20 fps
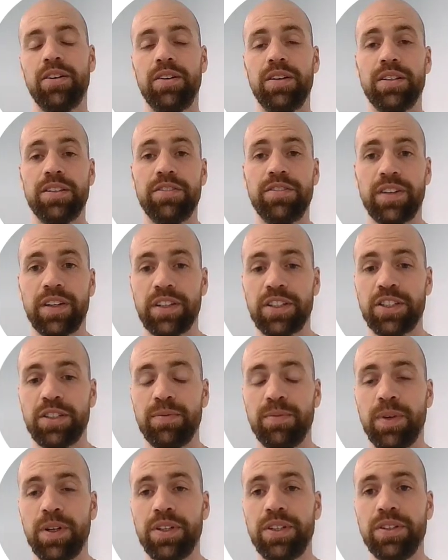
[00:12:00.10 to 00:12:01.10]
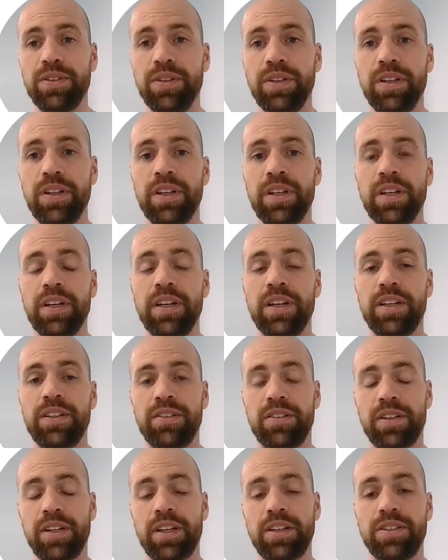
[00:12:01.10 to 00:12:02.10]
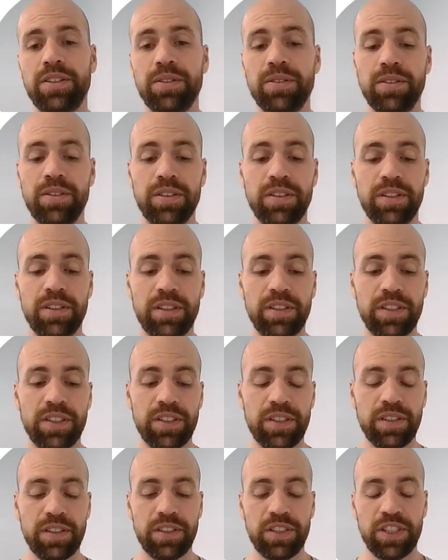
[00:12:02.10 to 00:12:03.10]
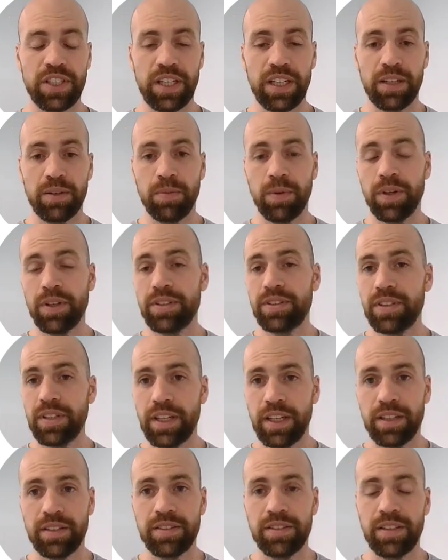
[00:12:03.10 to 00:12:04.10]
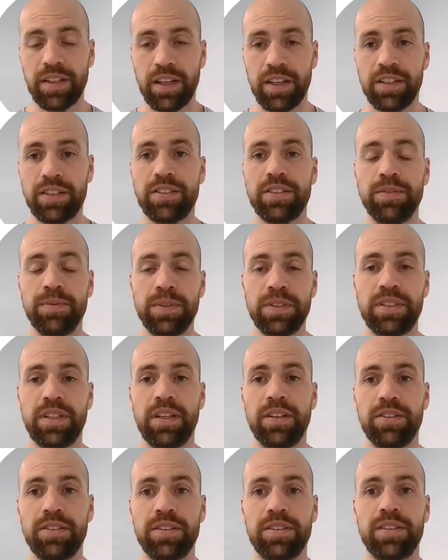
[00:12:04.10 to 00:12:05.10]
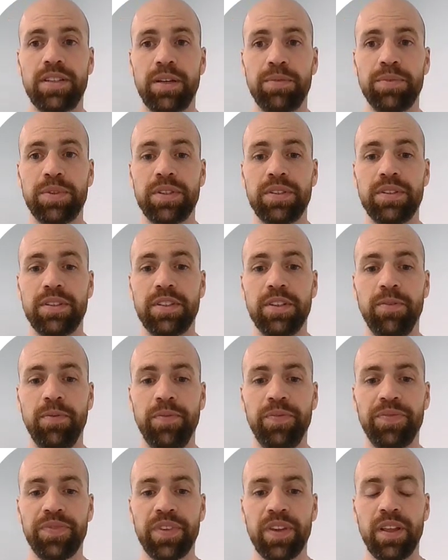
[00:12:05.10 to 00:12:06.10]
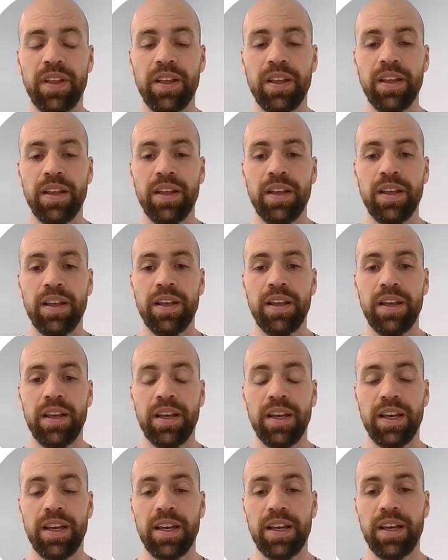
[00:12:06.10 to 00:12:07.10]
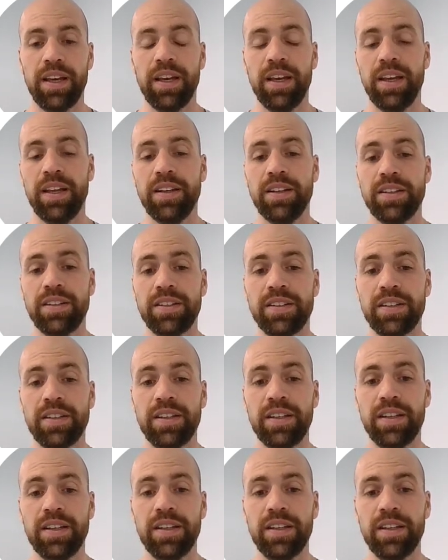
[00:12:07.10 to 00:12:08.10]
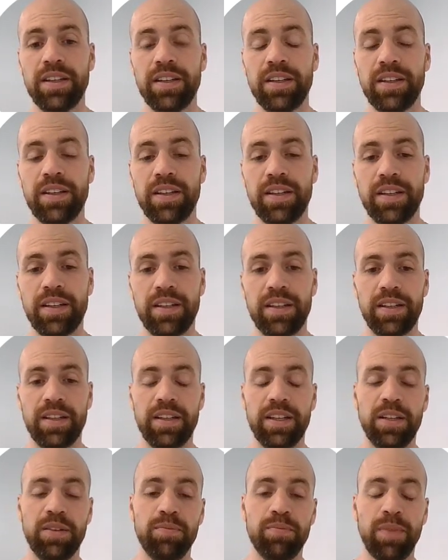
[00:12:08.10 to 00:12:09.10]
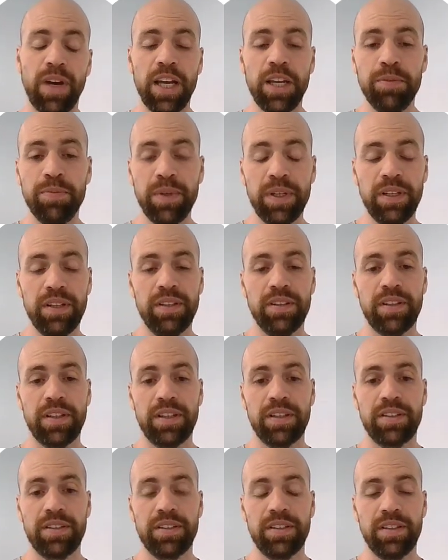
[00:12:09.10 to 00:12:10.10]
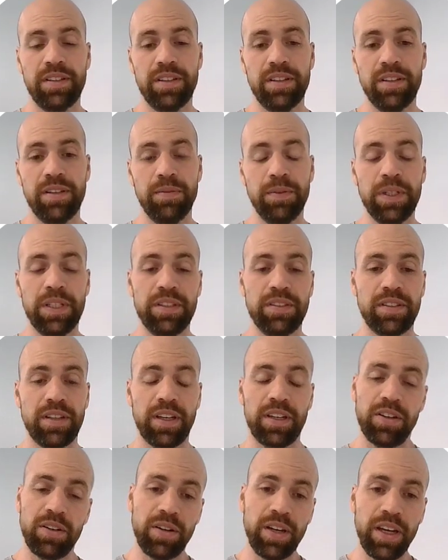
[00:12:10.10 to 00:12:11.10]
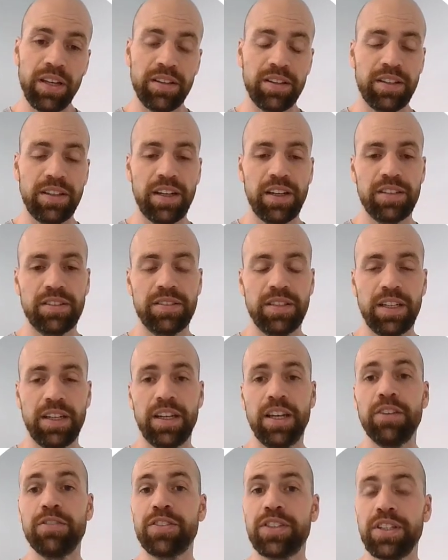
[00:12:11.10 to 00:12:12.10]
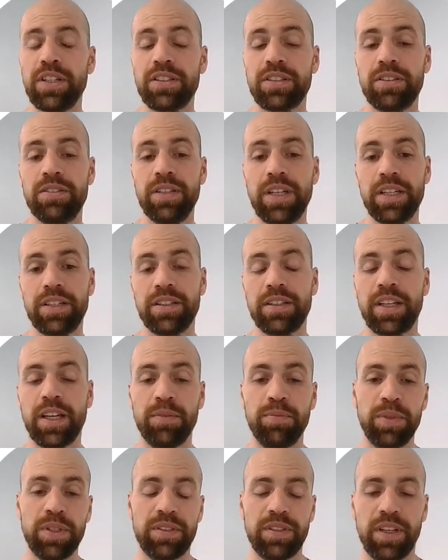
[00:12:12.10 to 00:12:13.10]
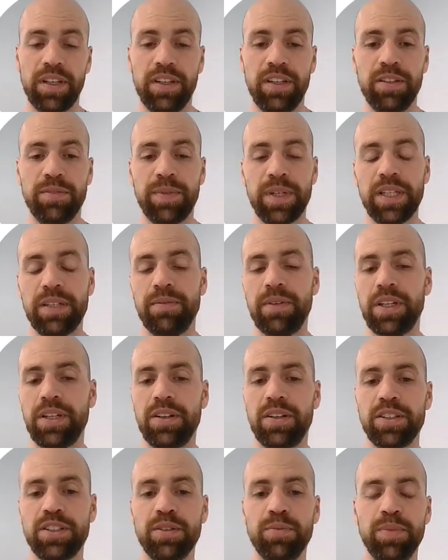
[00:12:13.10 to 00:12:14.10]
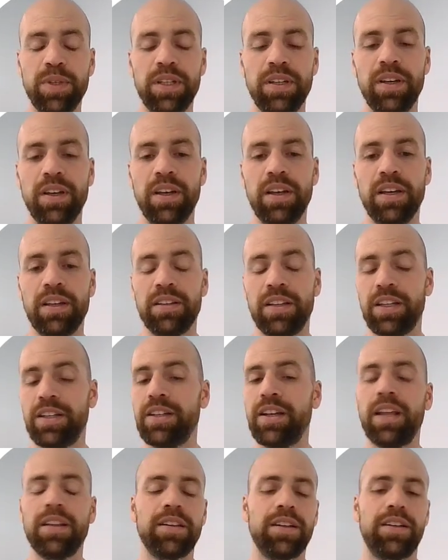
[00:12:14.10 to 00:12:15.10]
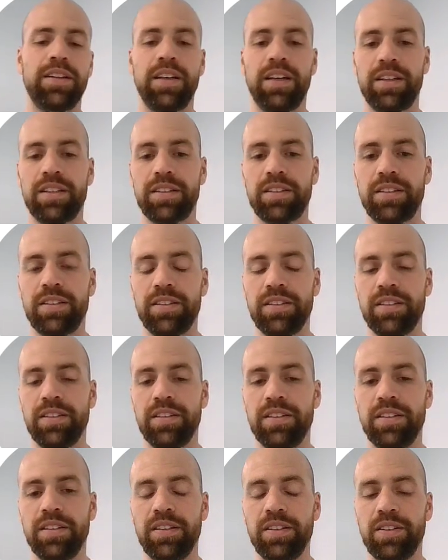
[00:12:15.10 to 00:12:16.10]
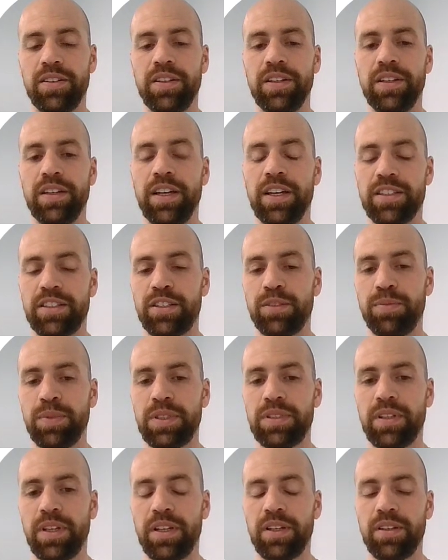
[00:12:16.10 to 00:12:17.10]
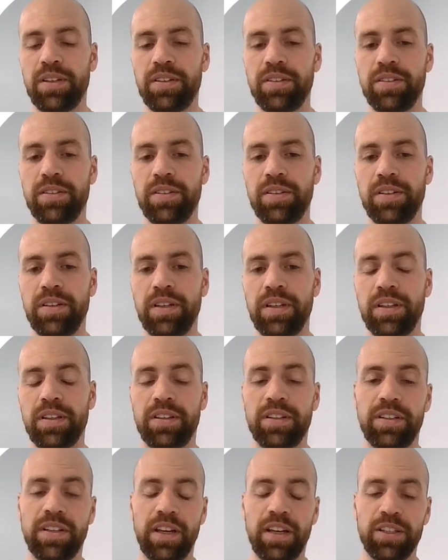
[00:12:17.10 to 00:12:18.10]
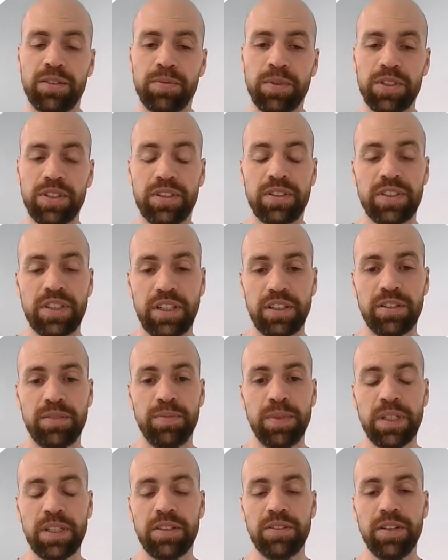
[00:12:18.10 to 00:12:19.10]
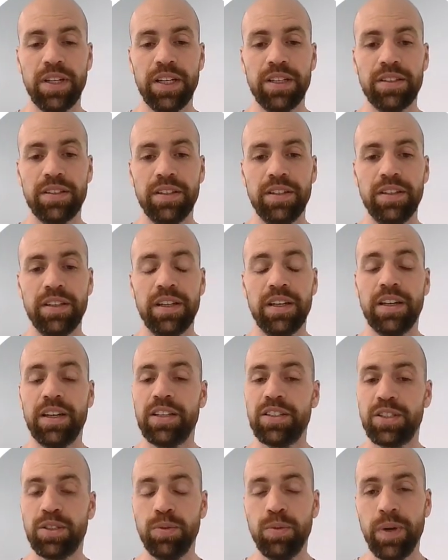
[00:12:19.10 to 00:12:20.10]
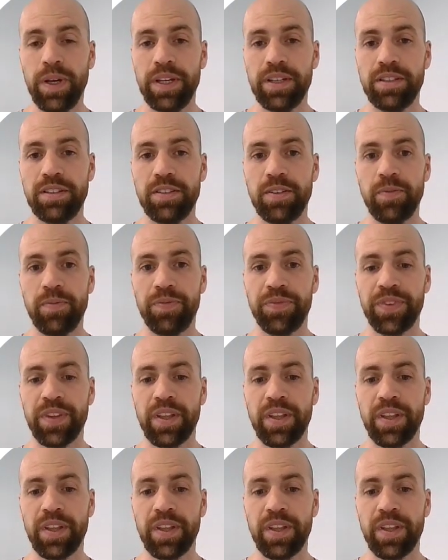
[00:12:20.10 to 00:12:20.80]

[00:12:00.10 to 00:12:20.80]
call the function module in order to check what is the next task to be sent to the subsystem. And it might be that we decide, okay, the task that I have just created can be sent, but it might also be that another task has to be sent. And the task which is just being created has to wait.